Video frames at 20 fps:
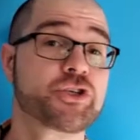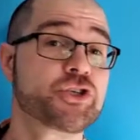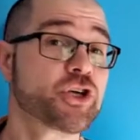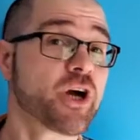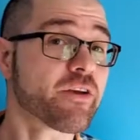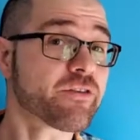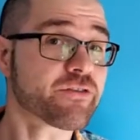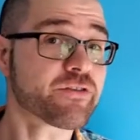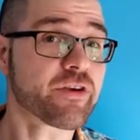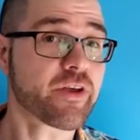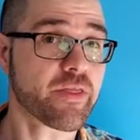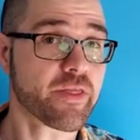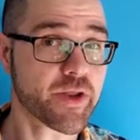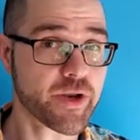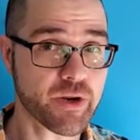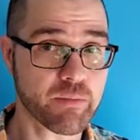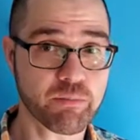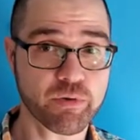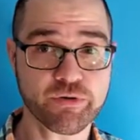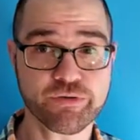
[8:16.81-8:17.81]
just the
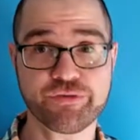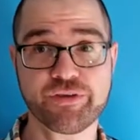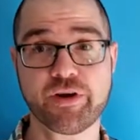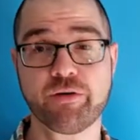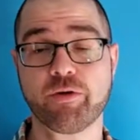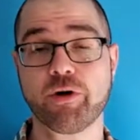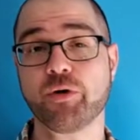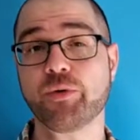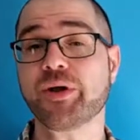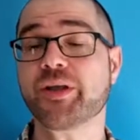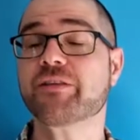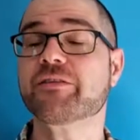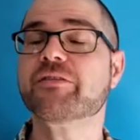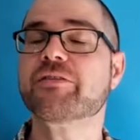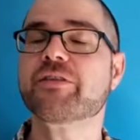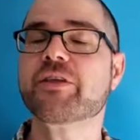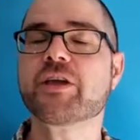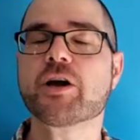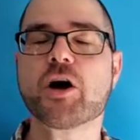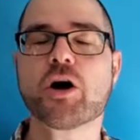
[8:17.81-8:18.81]
number 0.
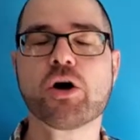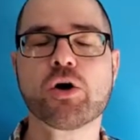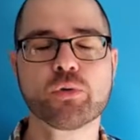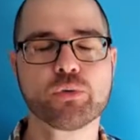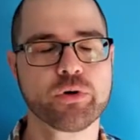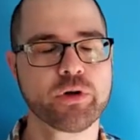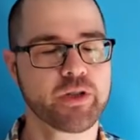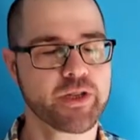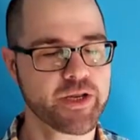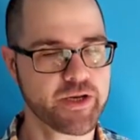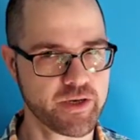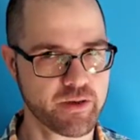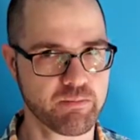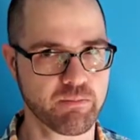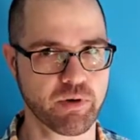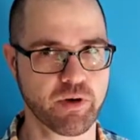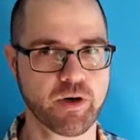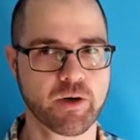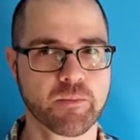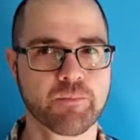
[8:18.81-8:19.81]
It's the only
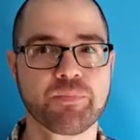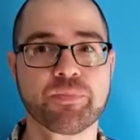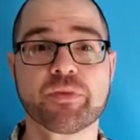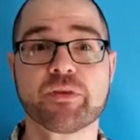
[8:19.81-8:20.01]
number.